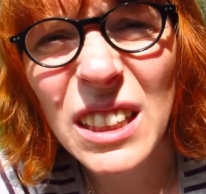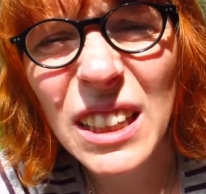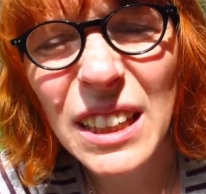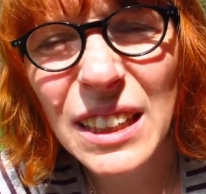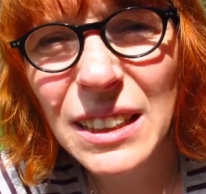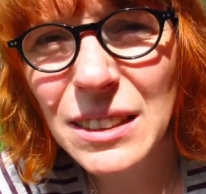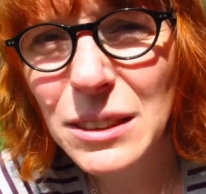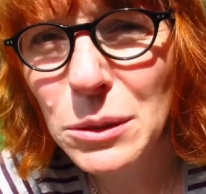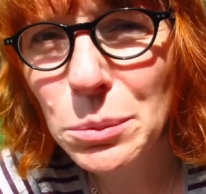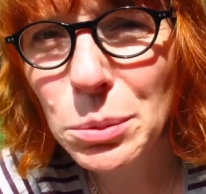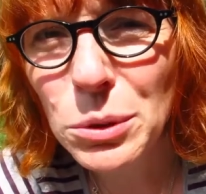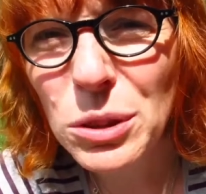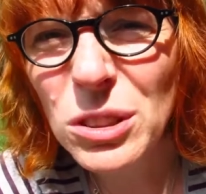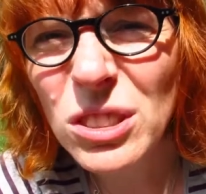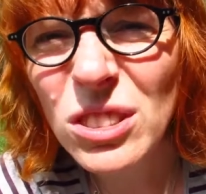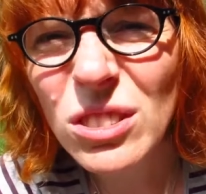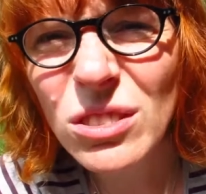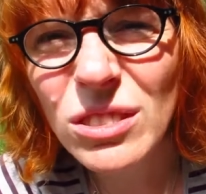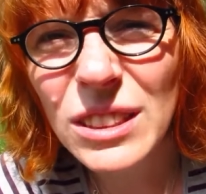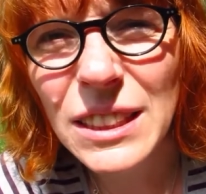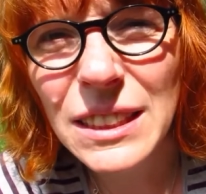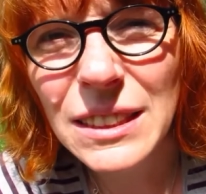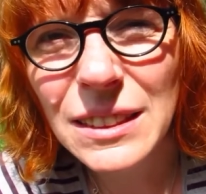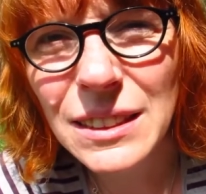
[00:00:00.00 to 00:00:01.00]
is a person
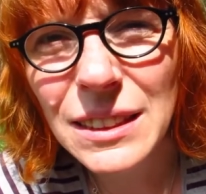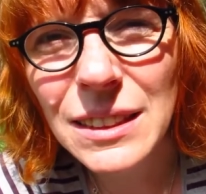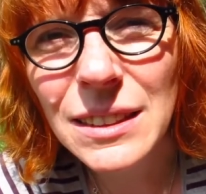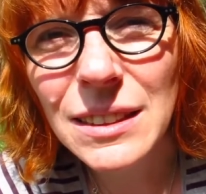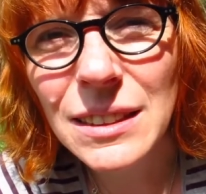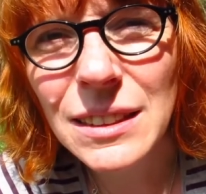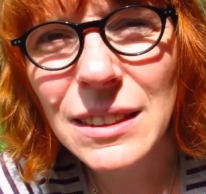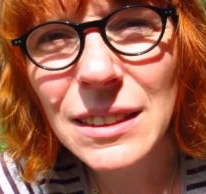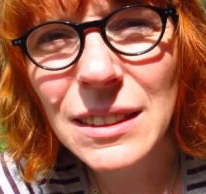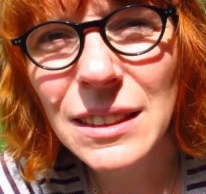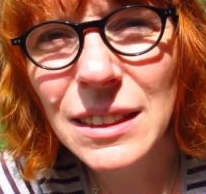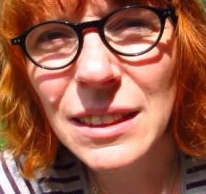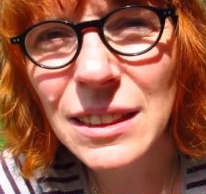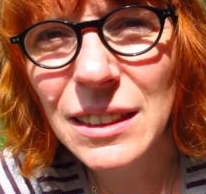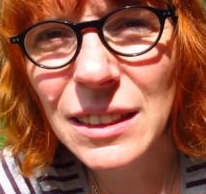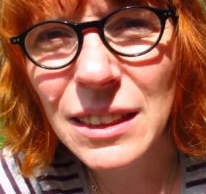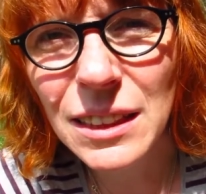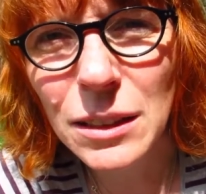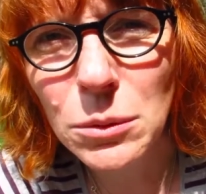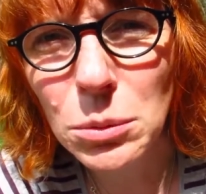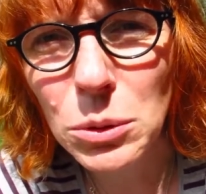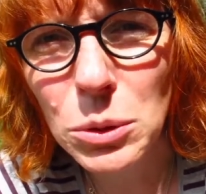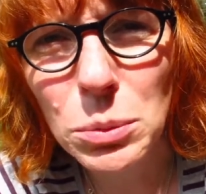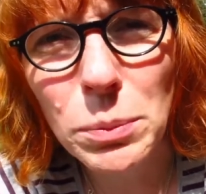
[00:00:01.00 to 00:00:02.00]
who existed, and
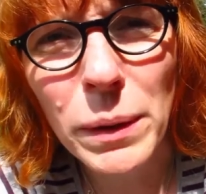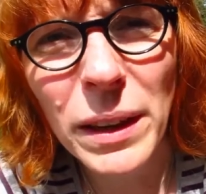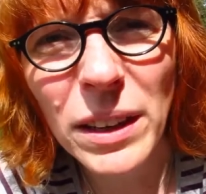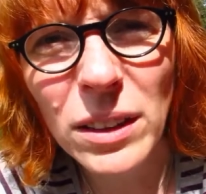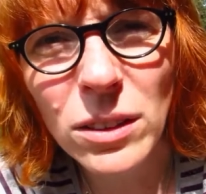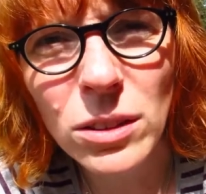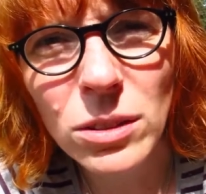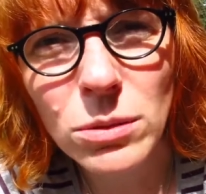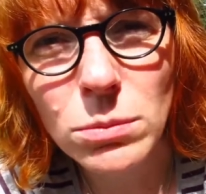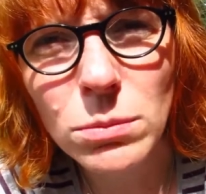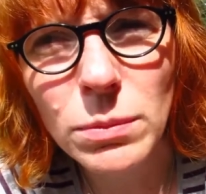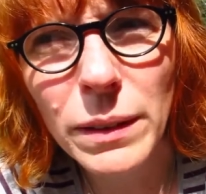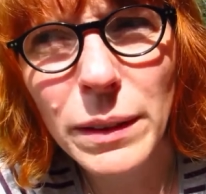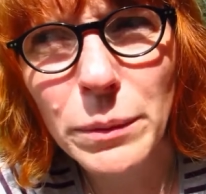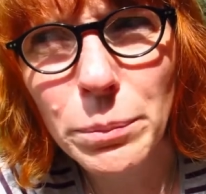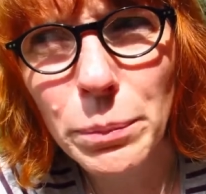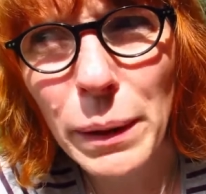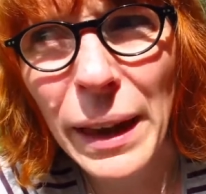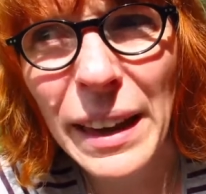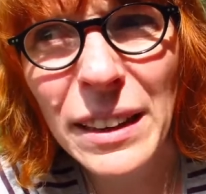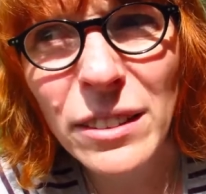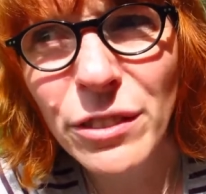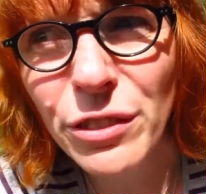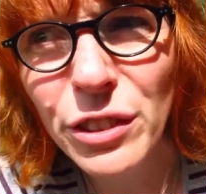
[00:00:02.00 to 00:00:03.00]
he was made to
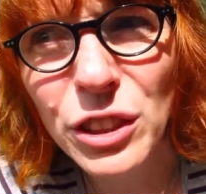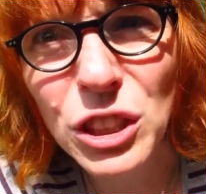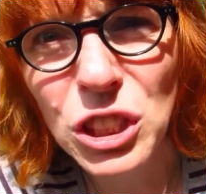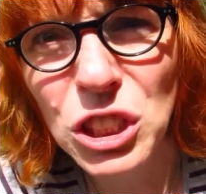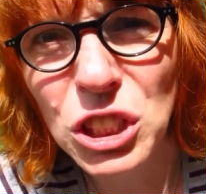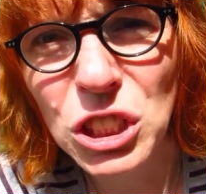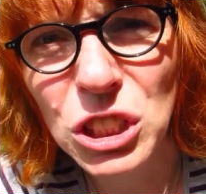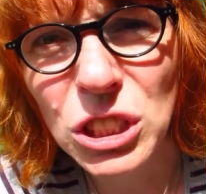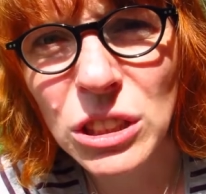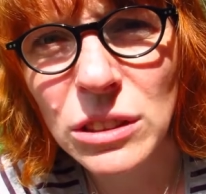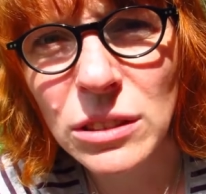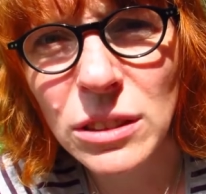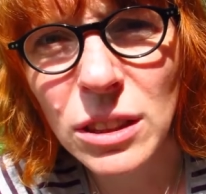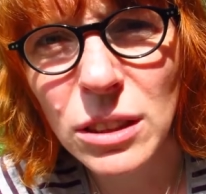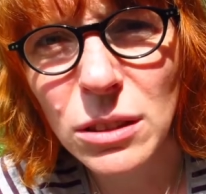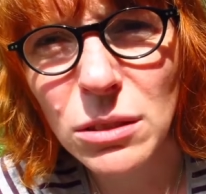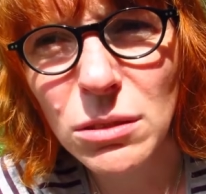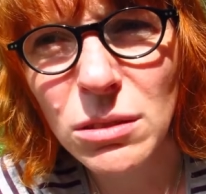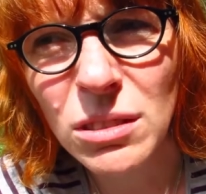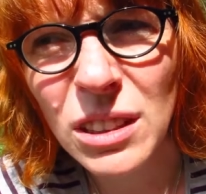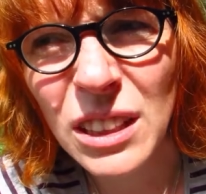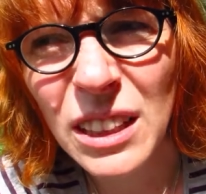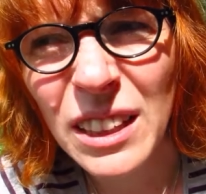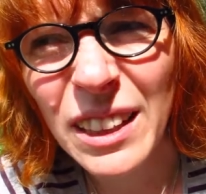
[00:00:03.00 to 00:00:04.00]
paint fish,
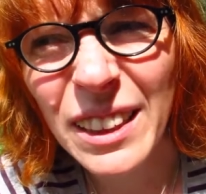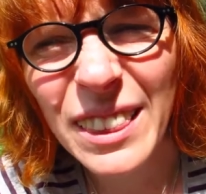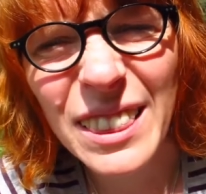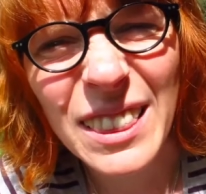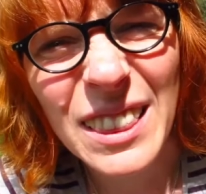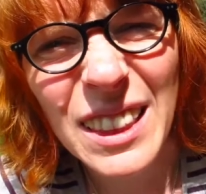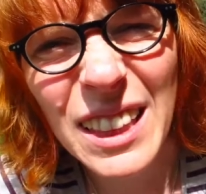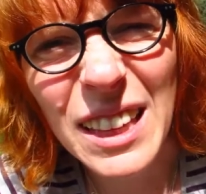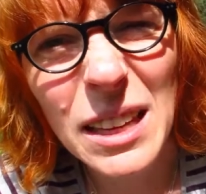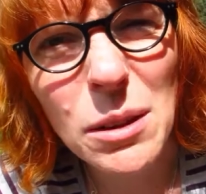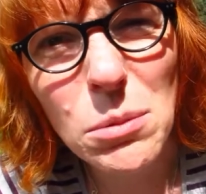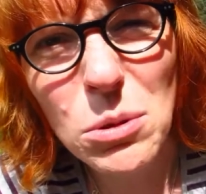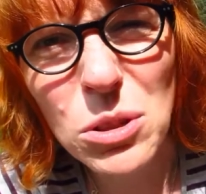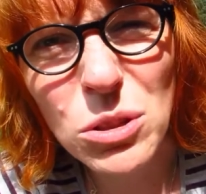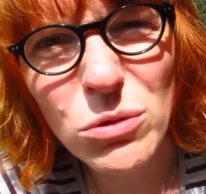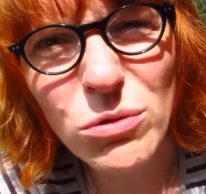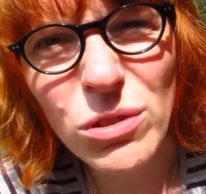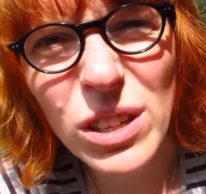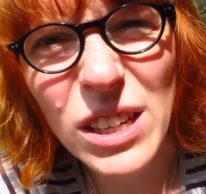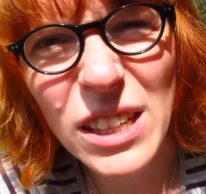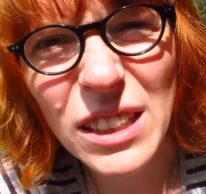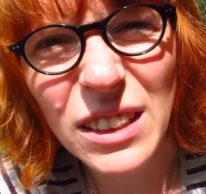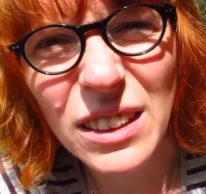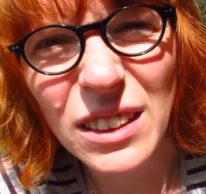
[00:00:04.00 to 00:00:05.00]
so he was
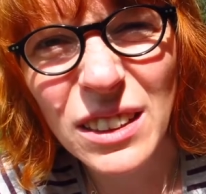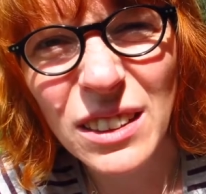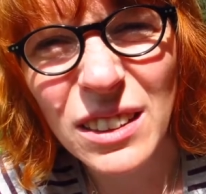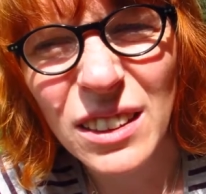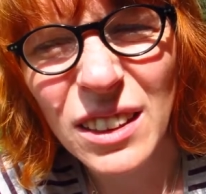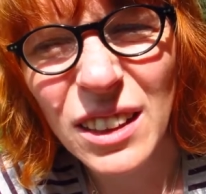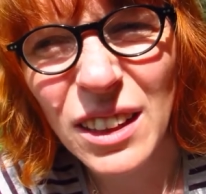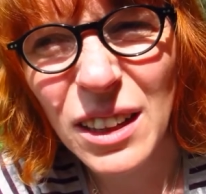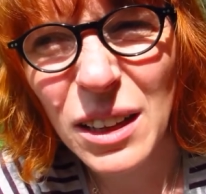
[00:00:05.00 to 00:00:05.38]
real.